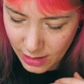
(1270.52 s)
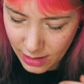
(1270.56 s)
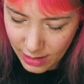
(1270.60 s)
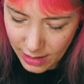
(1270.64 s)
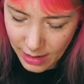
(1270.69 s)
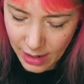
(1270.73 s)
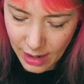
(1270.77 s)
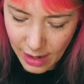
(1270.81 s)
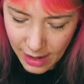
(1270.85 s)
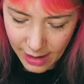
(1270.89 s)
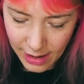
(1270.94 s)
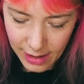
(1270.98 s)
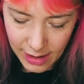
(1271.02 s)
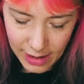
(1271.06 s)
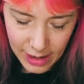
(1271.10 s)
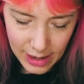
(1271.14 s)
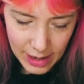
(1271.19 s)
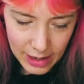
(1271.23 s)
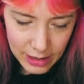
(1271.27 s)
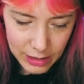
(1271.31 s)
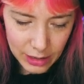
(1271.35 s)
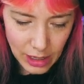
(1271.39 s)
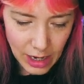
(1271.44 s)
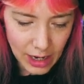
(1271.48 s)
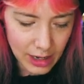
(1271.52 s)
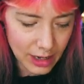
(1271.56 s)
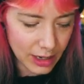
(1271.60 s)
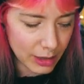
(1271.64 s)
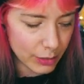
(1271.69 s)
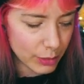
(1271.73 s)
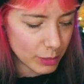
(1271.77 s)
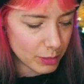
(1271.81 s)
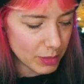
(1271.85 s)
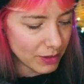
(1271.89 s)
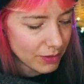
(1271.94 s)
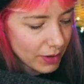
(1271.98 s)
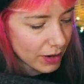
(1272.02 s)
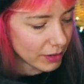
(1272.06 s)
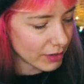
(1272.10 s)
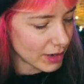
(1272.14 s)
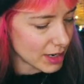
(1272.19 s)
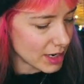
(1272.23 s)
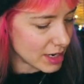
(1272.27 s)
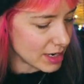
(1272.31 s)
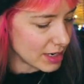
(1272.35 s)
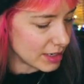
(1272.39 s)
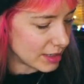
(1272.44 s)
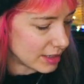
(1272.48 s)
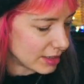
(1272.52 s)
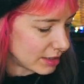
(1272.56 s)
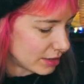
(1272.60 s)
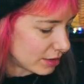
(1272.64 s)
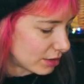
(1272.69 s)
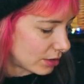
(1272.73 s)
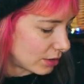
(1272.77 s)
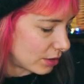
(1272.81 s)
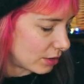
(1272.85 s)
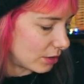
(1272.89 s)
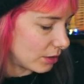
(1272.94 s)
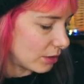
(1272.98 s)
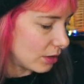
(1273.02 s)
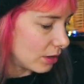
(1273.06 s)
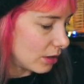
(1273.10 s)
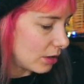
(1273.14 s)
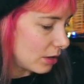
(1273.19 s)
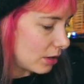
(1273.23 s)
Yeah, and it would be very easy to